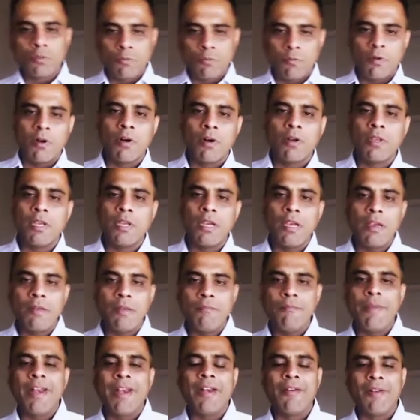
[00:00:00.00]
for the
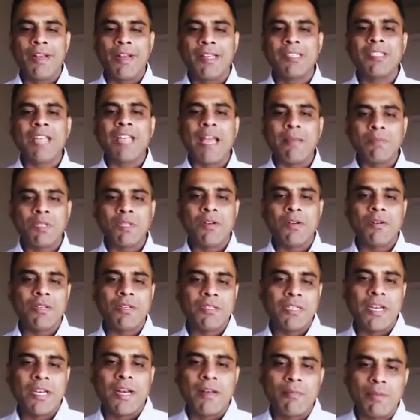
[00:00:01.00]
metrics time series
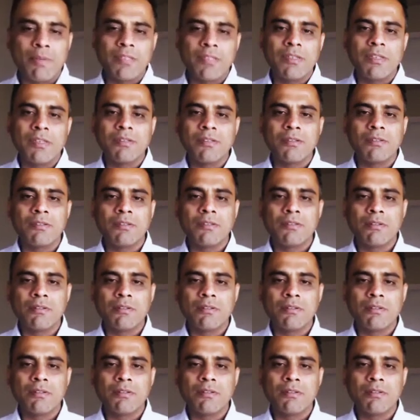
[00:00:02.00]
databases?